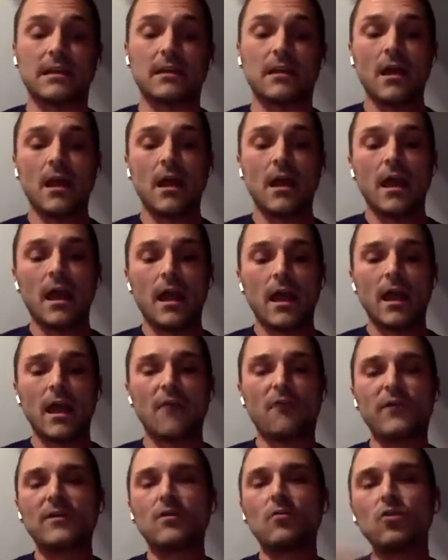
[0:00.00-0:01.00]
And
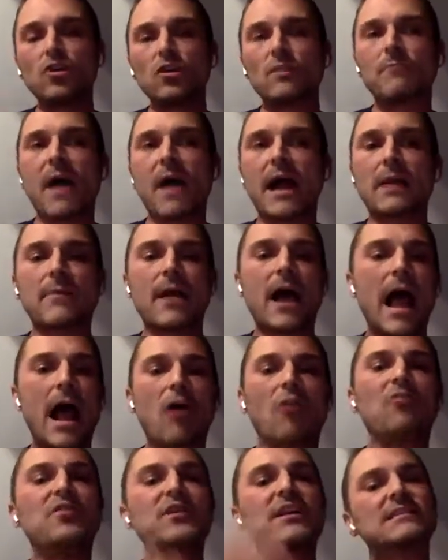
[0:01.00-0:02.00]
if we don't look back about
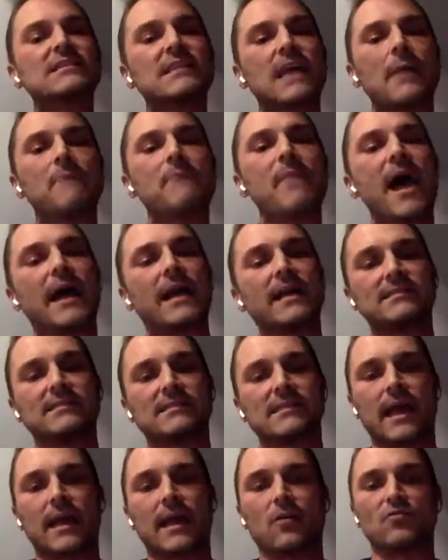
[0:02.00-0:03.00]
how things come back in
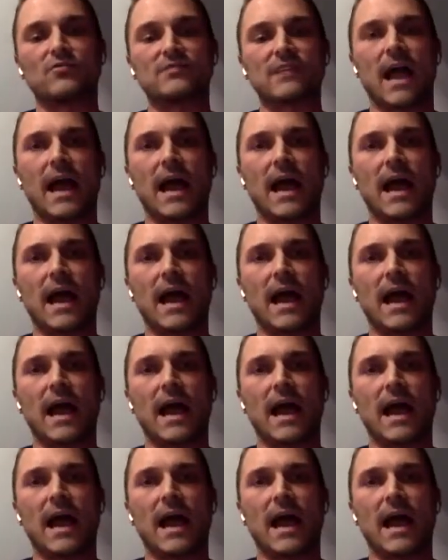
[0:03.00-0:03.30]
cycles,